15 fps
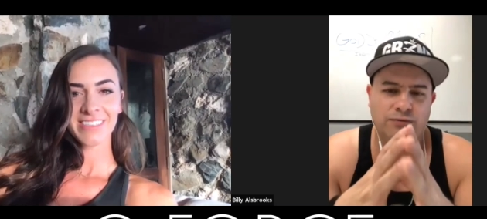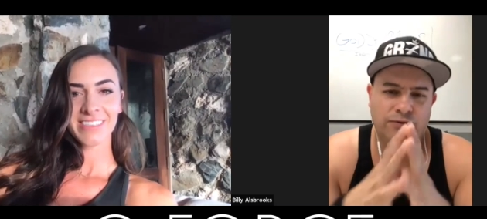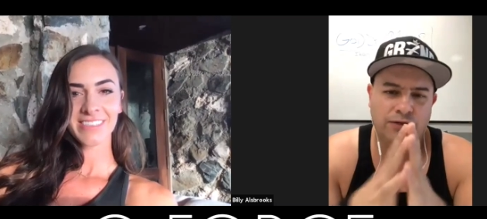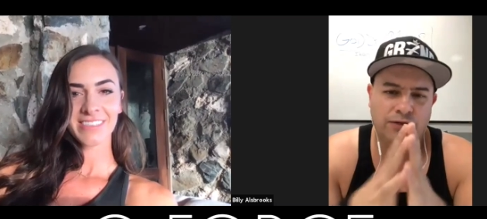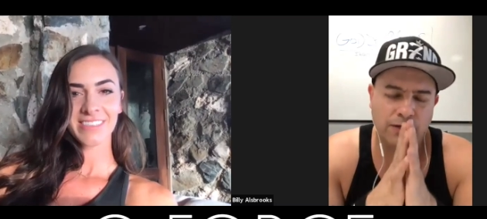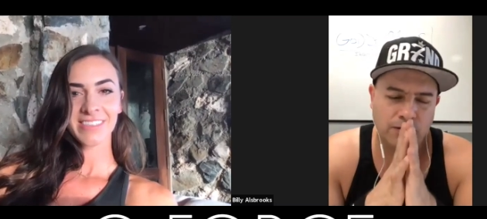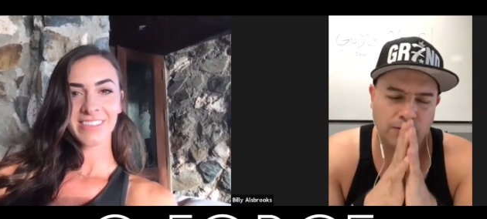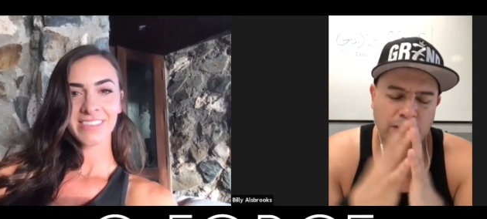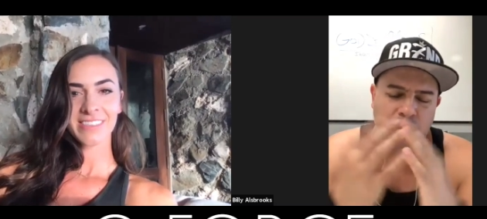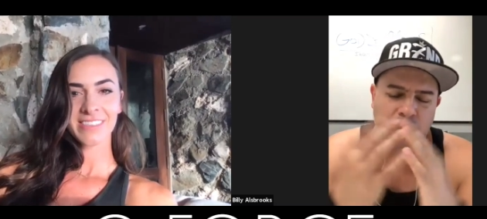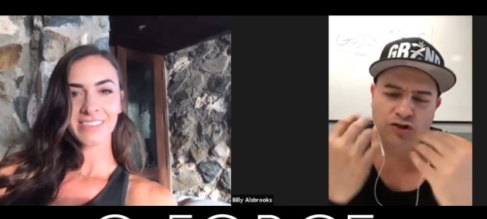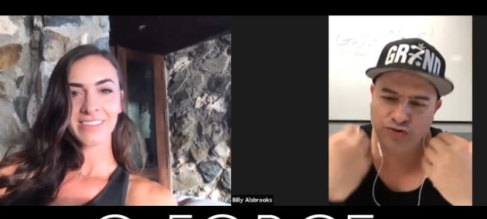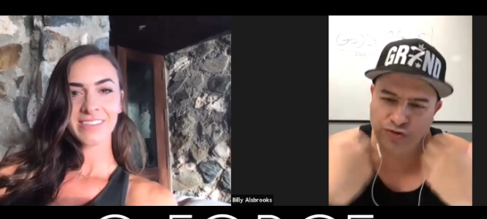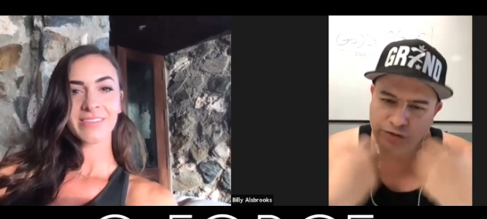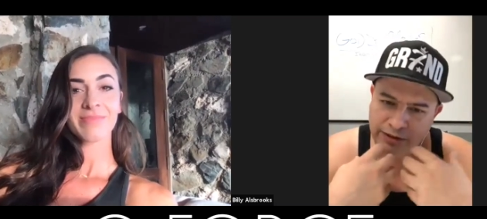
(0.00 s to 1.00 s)
Speaker 1: You know,
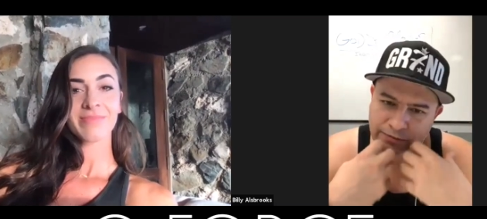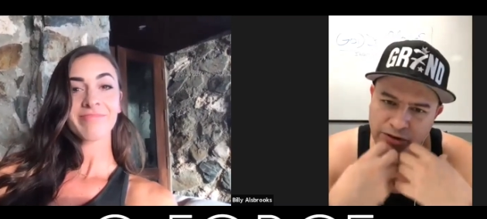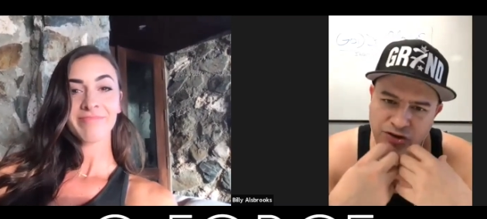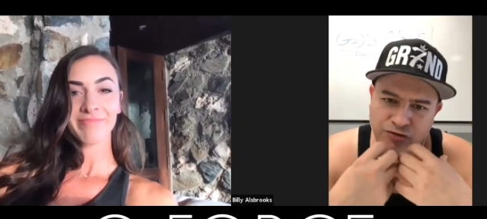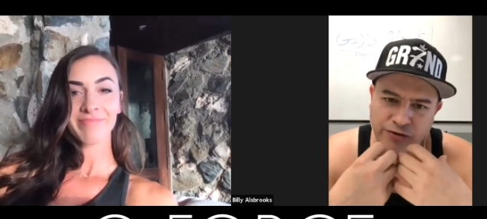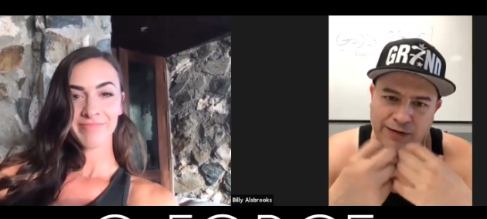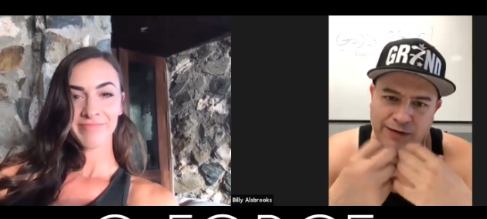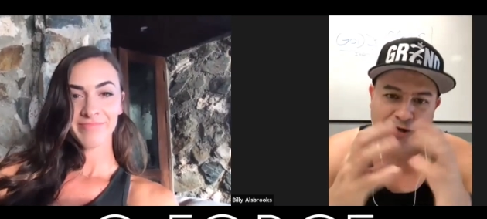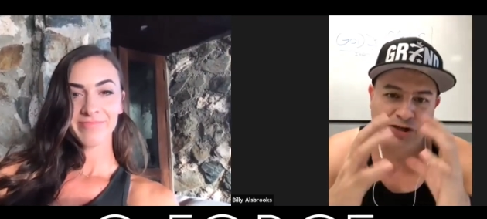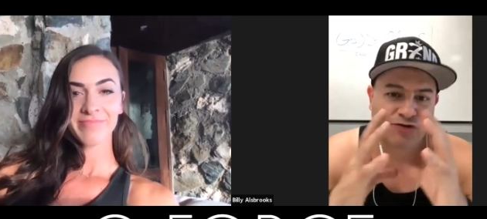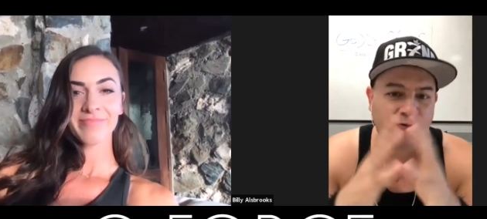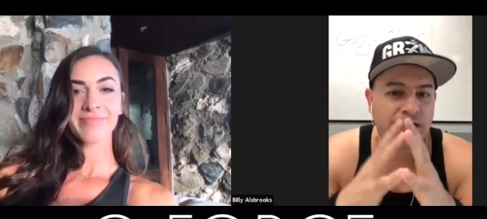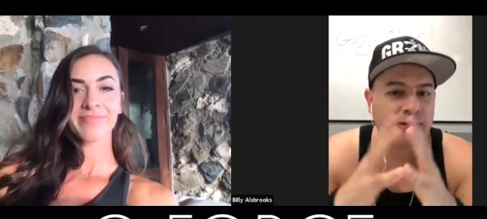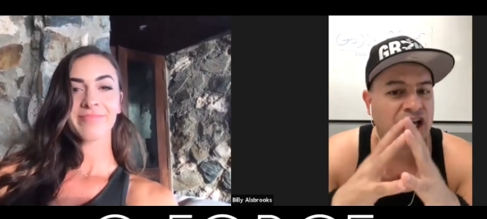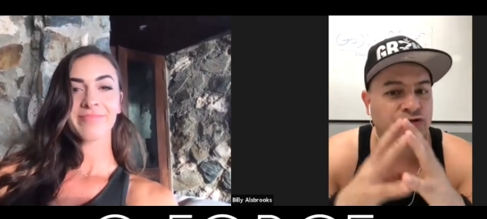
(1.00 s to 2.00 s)
dream the dream and
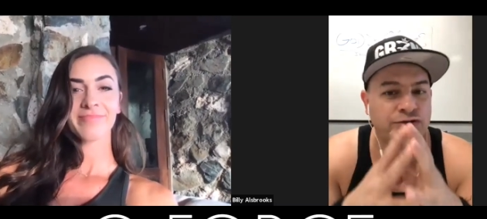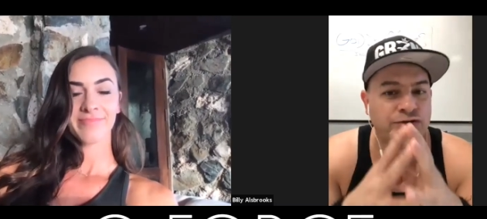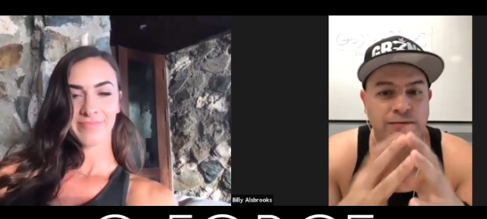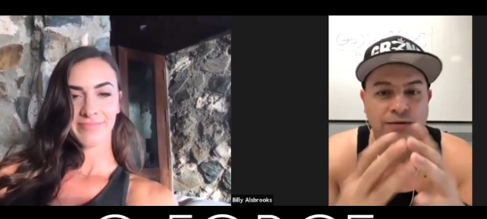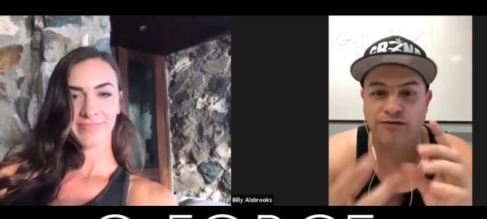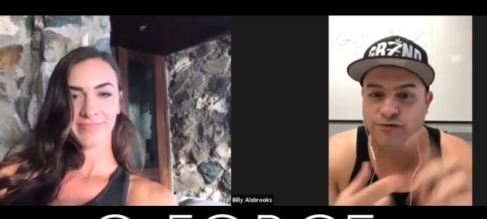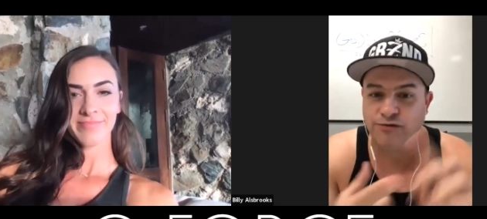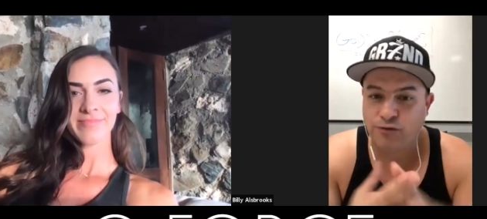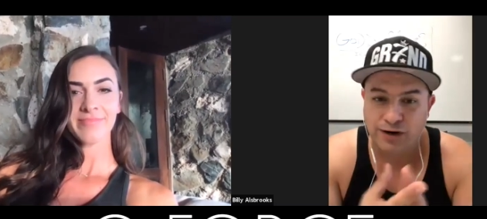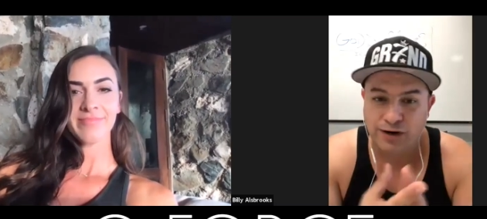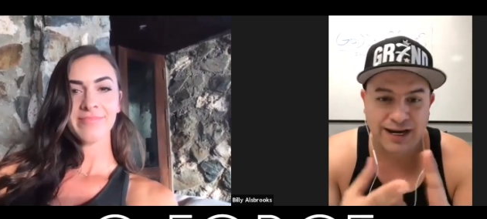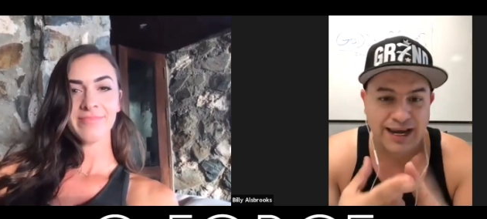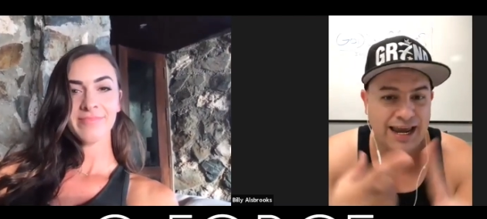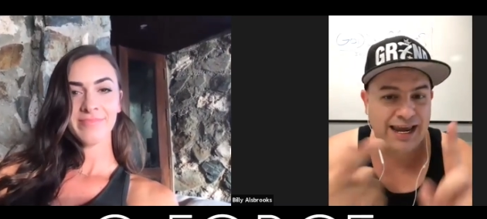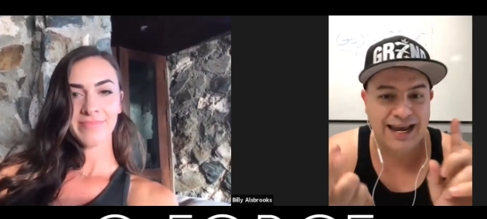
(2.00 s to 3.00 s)
dream that dream in
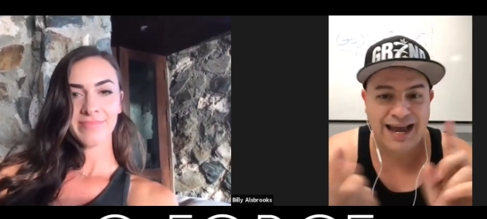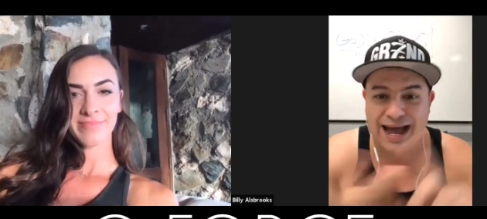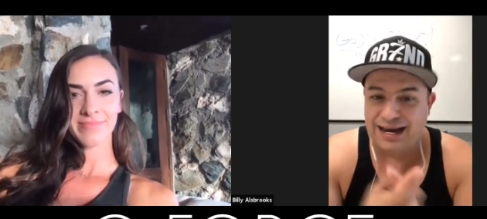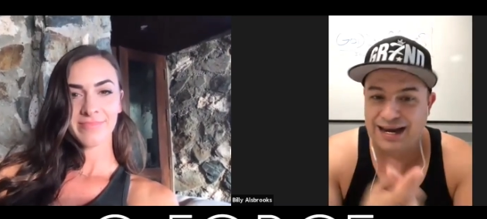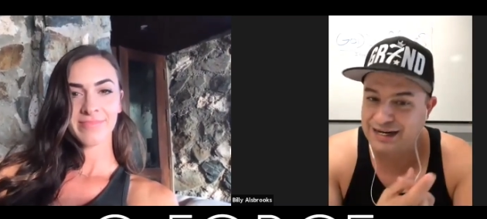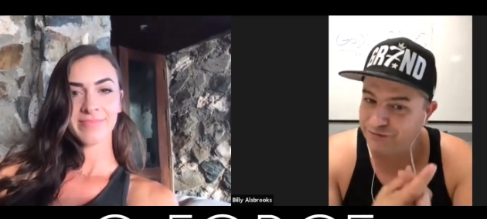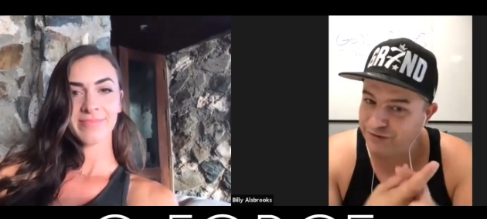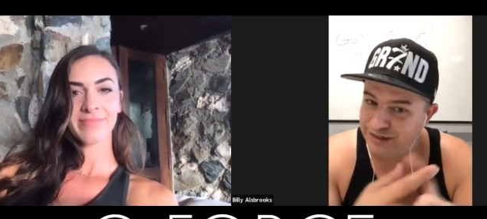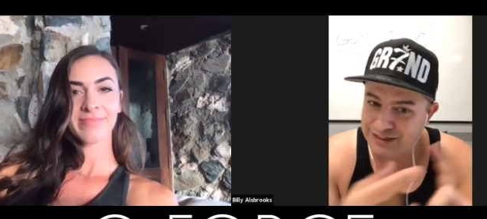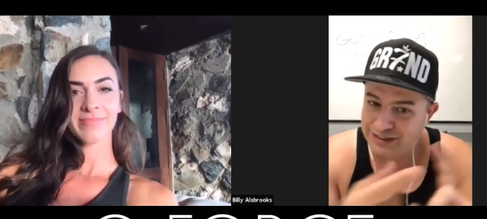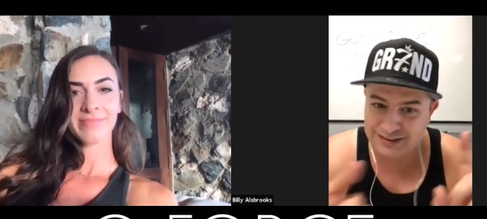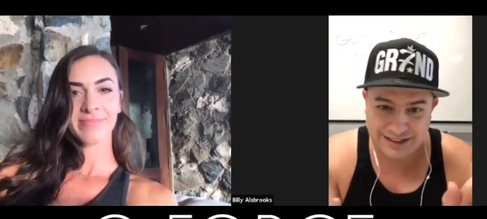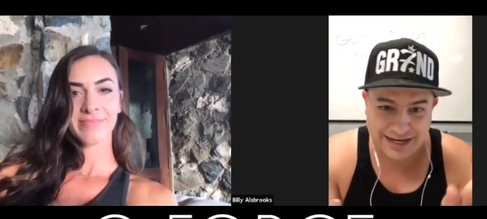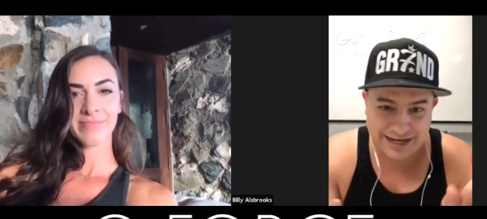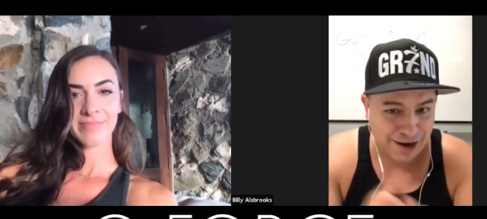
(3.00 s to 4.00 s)
4K, high
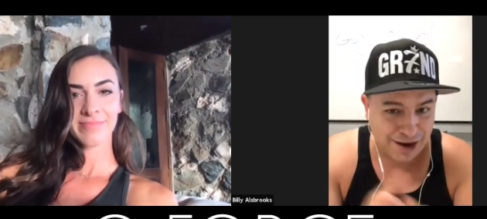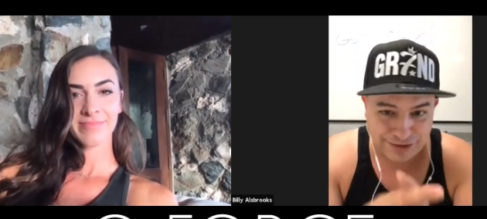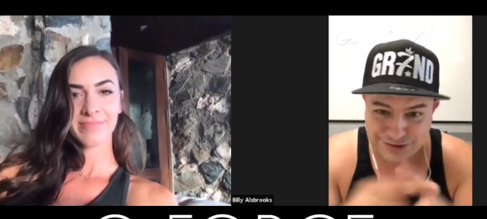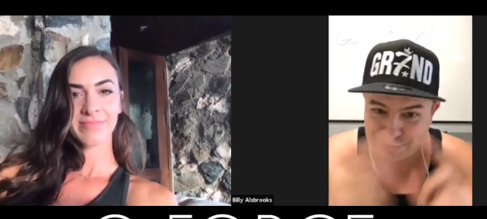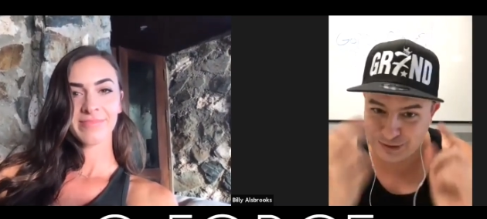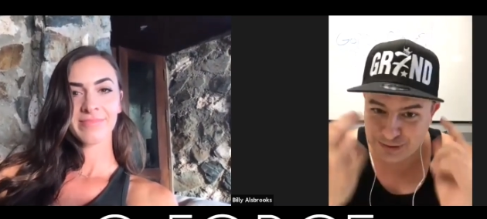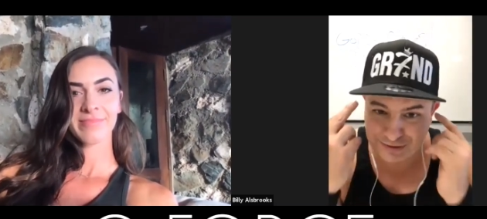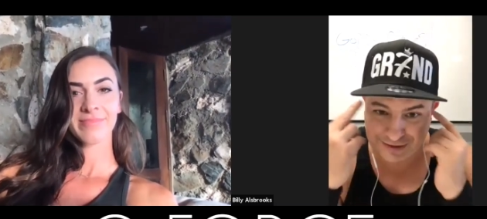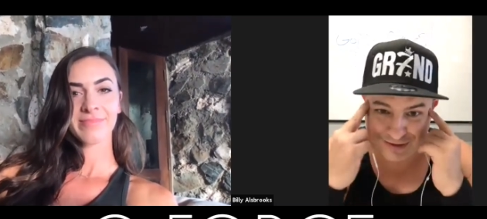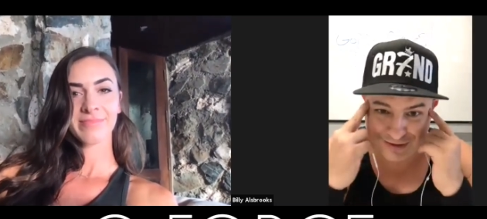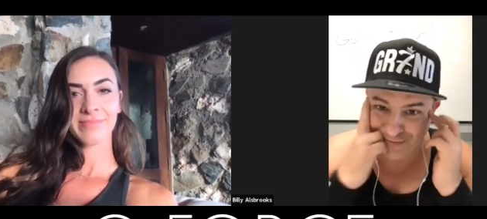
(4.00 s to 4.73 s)
definition, high resolution,